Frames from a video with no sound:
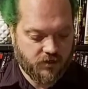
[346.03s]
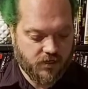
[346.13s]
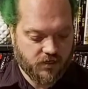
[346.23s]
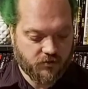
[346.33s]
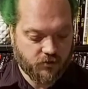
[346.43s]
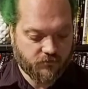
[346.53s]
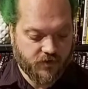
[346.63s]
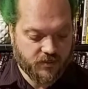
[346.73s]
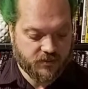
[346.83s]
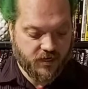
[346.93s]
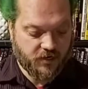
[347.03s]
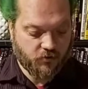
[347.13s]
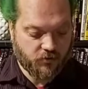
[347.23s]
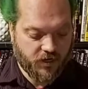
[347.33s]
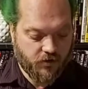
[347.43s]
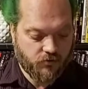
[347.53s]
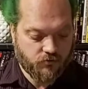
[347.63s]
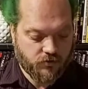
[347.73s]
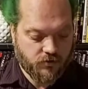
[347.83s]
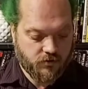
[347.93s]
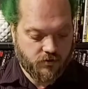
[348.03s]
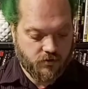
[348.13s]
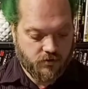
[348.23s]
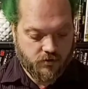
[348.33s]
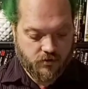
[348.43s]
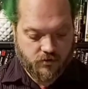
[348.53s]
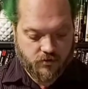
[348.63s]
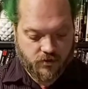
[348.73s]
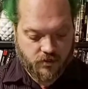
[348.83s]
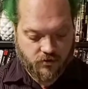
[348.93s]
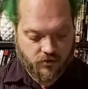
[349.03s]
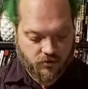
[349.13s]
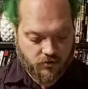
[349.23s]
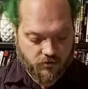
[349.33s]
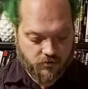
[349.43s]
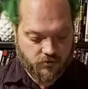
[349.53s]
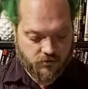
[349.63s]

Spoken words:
in any of the Nerf guns that I already own. They are